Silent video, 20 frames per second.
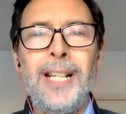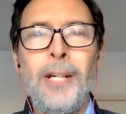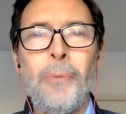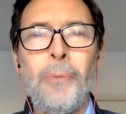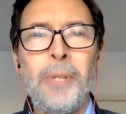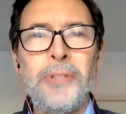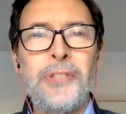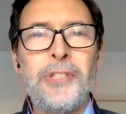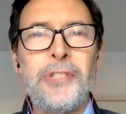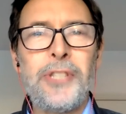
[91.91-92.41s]

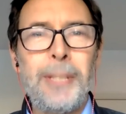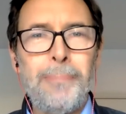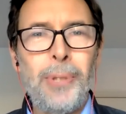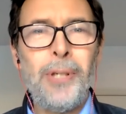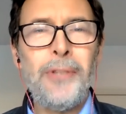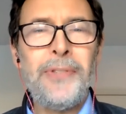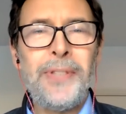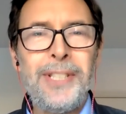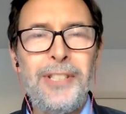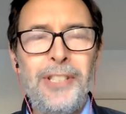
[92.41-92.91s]
wants to
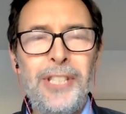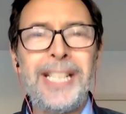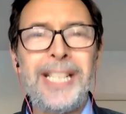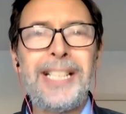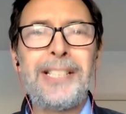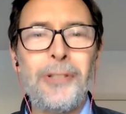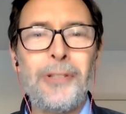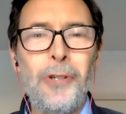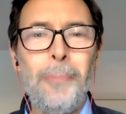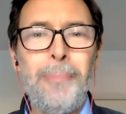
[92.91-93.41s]
put the
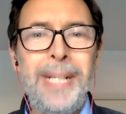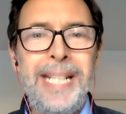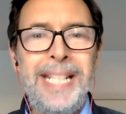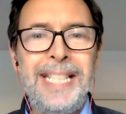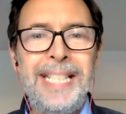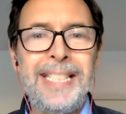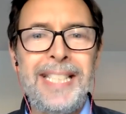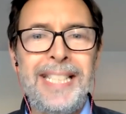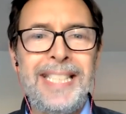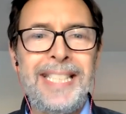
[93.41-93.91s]
jigsaw
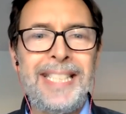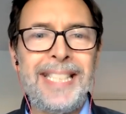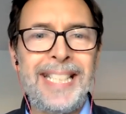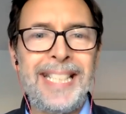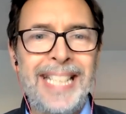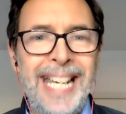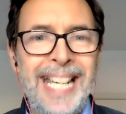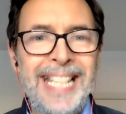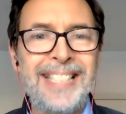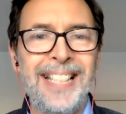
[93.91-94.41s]
pieces
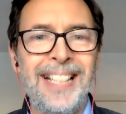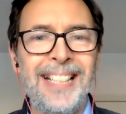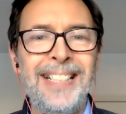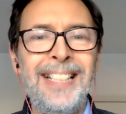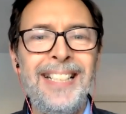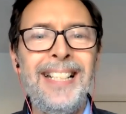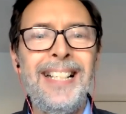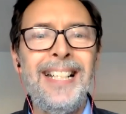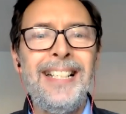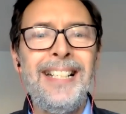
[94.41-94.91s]
together
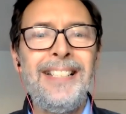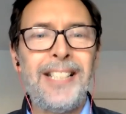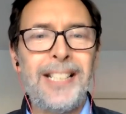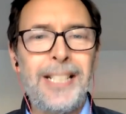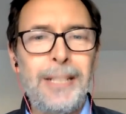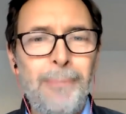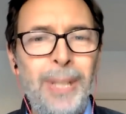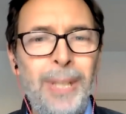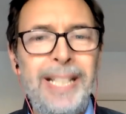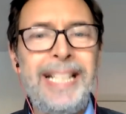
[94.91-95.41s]
to
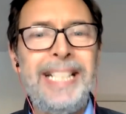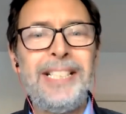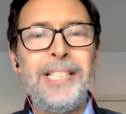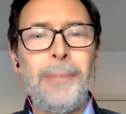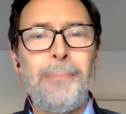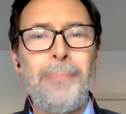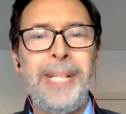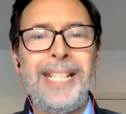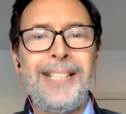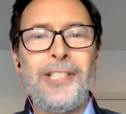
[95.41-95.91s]
complete the
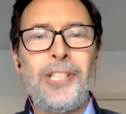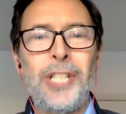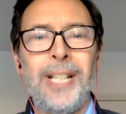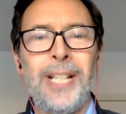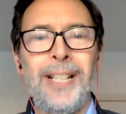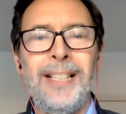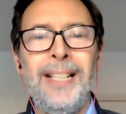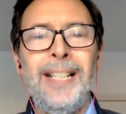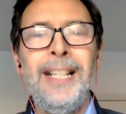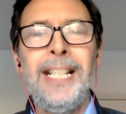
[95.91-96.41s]
picture,